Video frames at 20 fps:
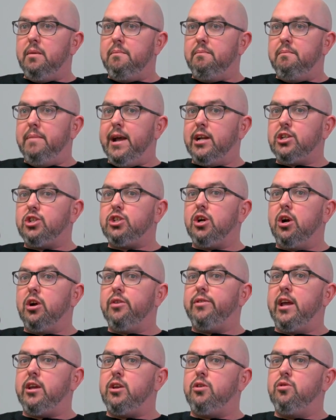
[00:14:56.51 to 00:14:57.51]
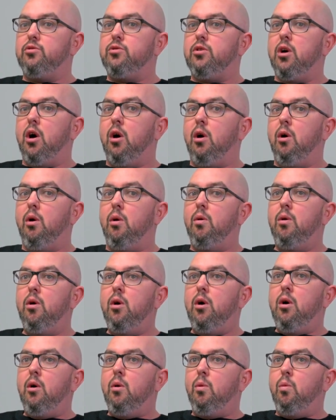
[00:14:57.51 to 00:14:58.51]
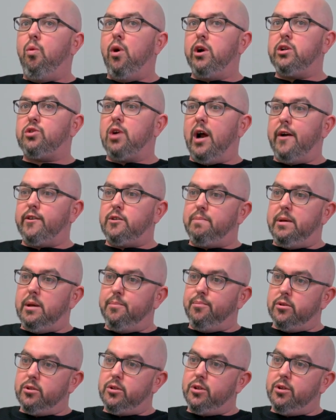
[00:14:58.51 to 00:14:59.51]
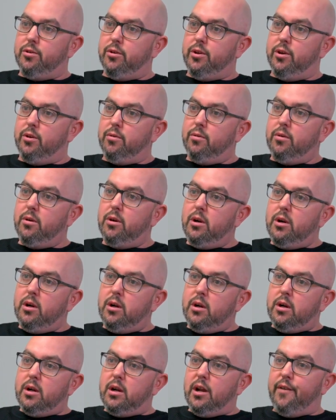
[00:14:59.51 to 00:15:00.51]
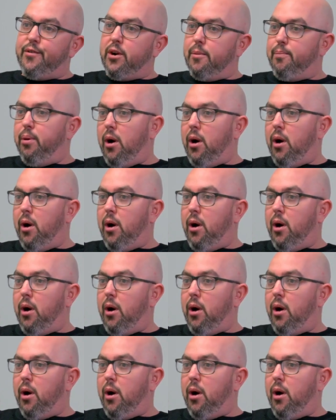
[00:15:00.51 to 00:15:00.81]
make sure that you know what drives people to you. If you're